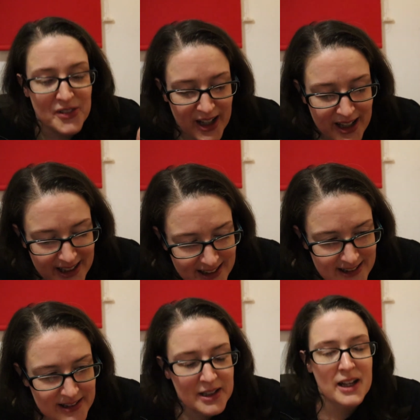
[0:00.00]

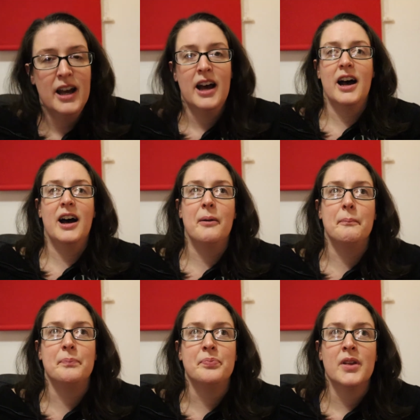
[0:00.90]
phase.
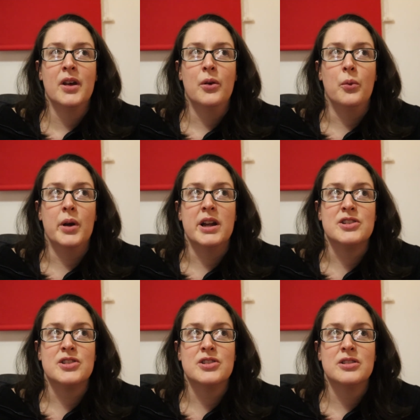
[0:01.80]

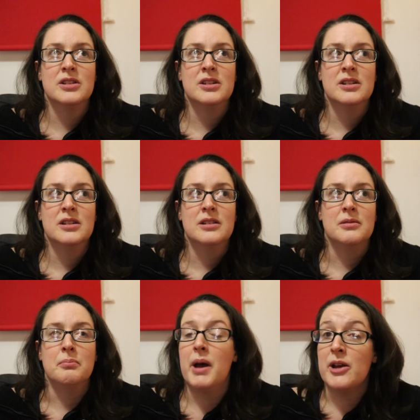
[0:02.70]
which
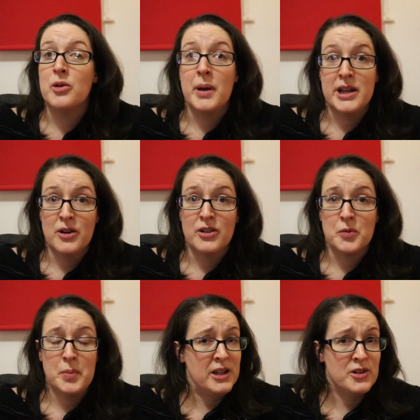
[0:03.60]
may or may
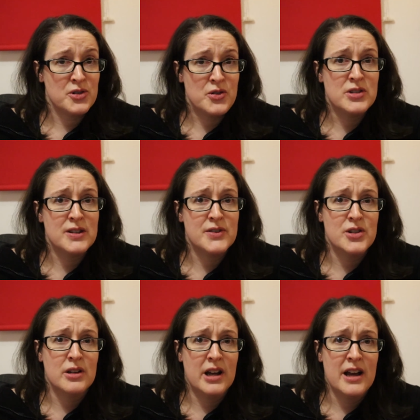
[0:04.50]
not be intrusive
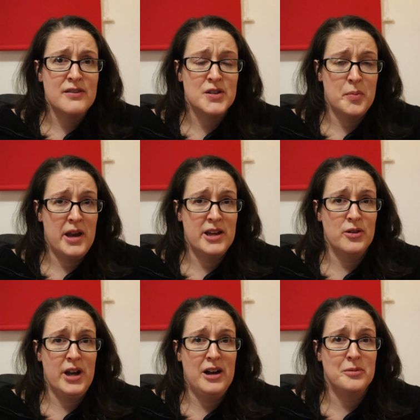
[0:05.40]
to your life depending
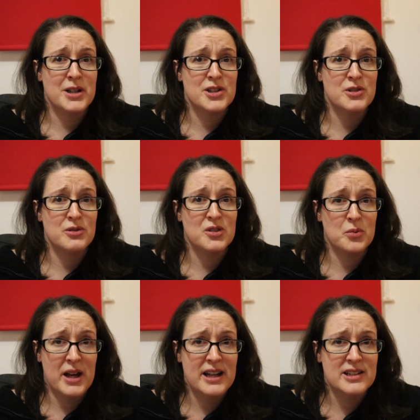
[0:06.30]
on how much you
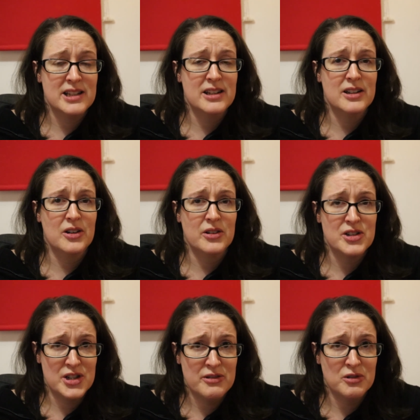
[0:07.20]
sweat on a
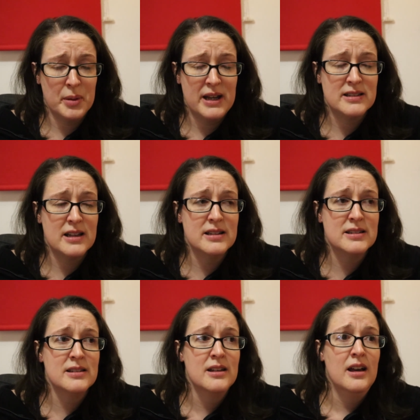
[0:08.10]
general
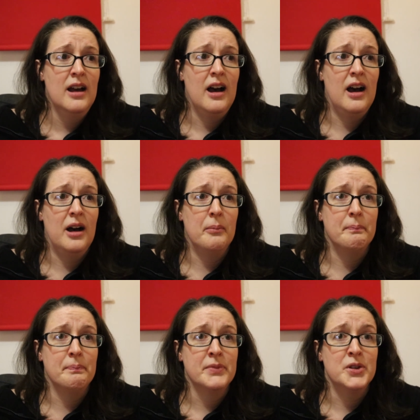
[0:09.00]
basis.
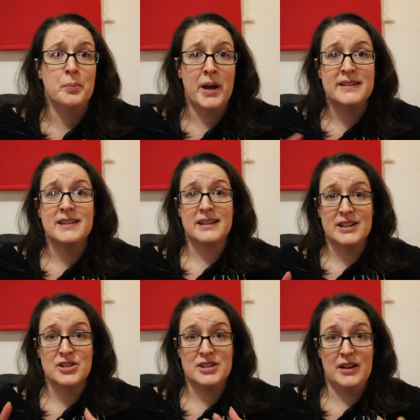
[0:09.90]
You
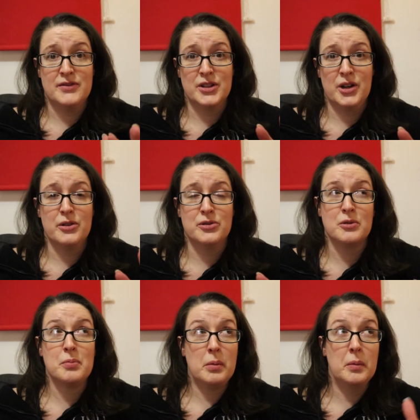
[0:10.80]
basically just have to go
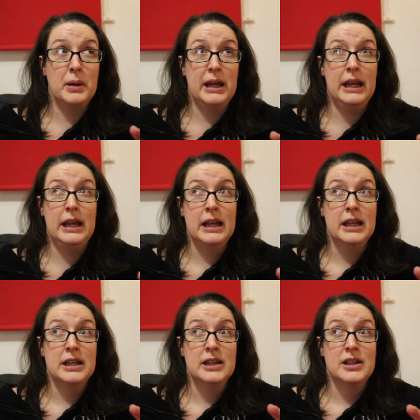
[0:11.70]
through probably
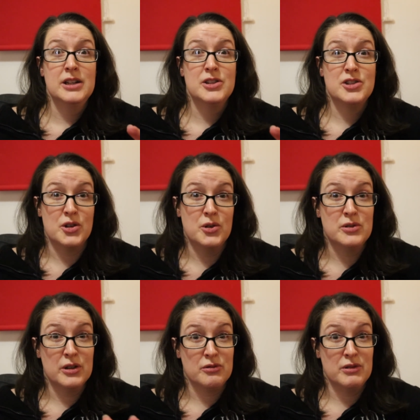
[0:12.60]
2
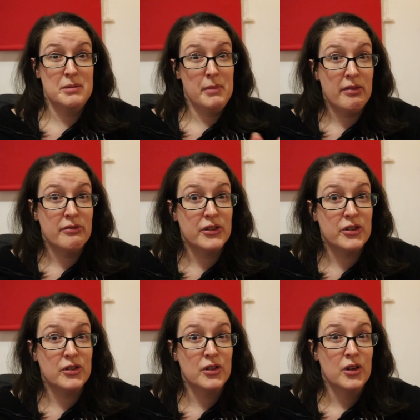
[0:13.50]
to 3
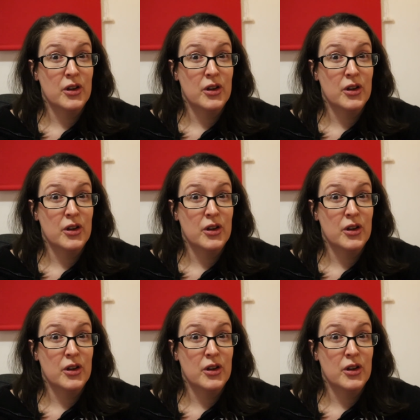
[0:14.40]
months